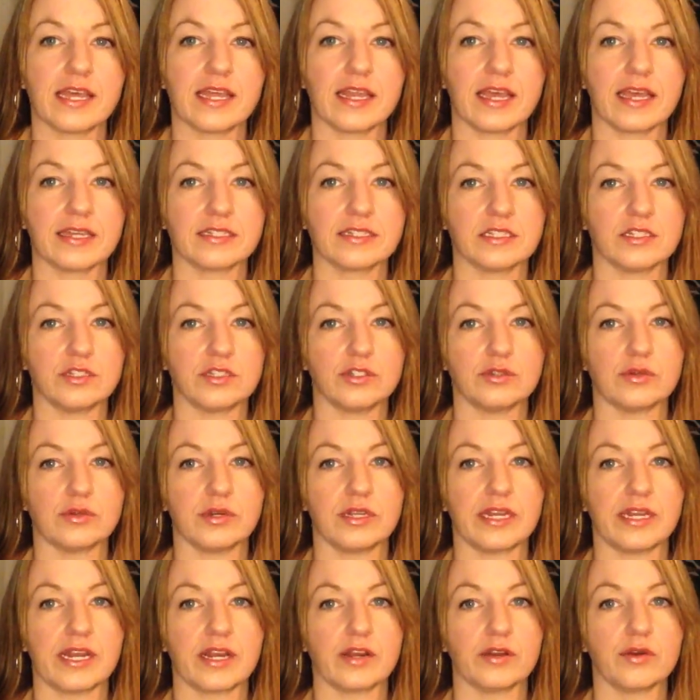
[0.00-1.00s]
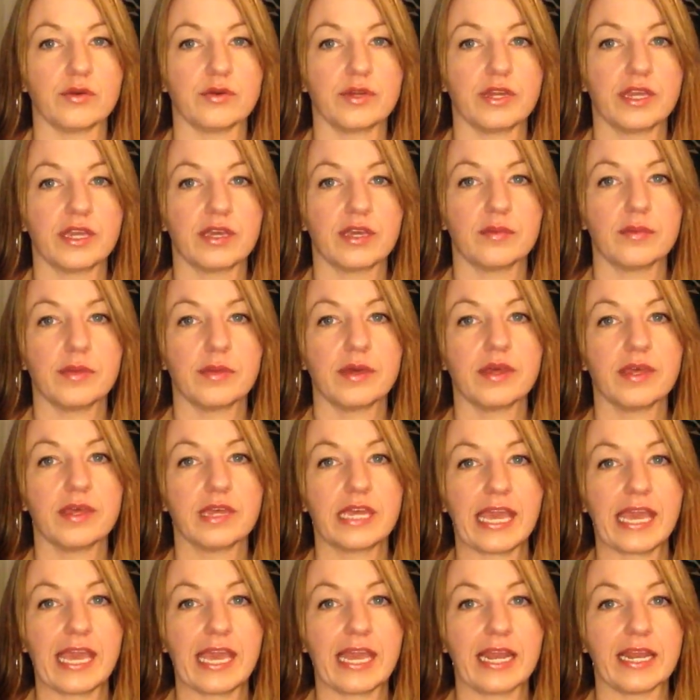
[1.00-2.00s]
They like to do a narrow nib,
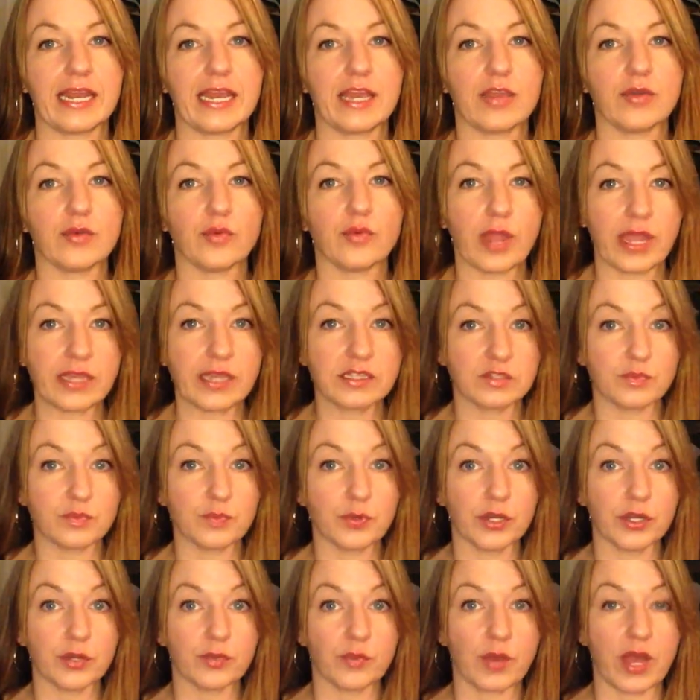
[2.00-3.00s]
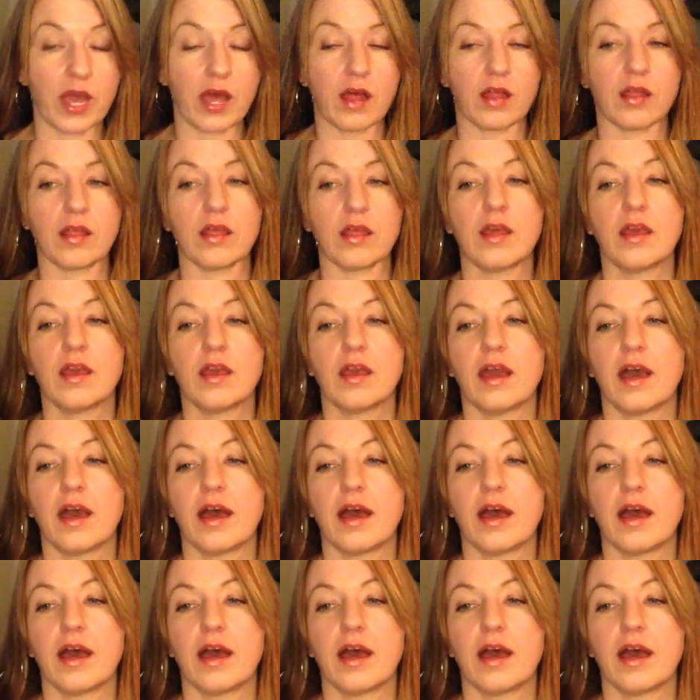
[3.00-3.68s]
and it writes pretty well.